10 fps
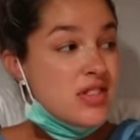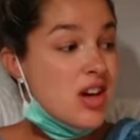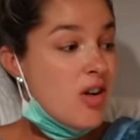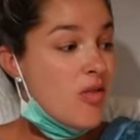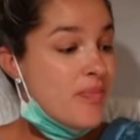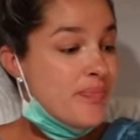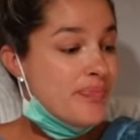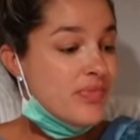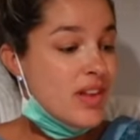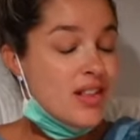So
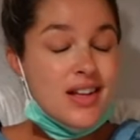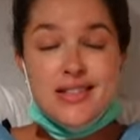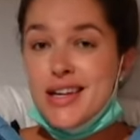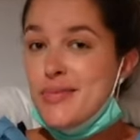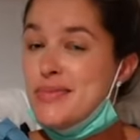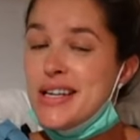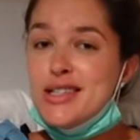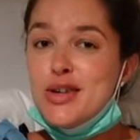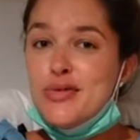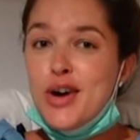that's the update
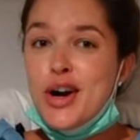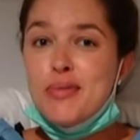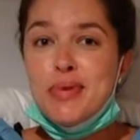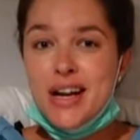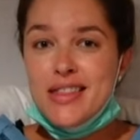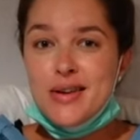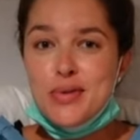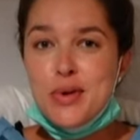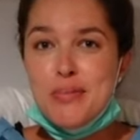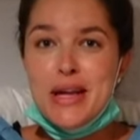so far, but I think
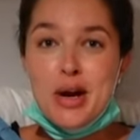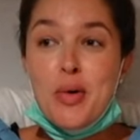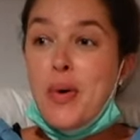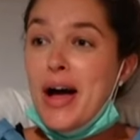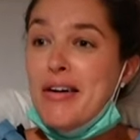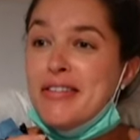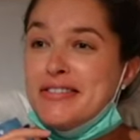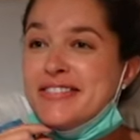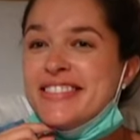we're gonna be here a while.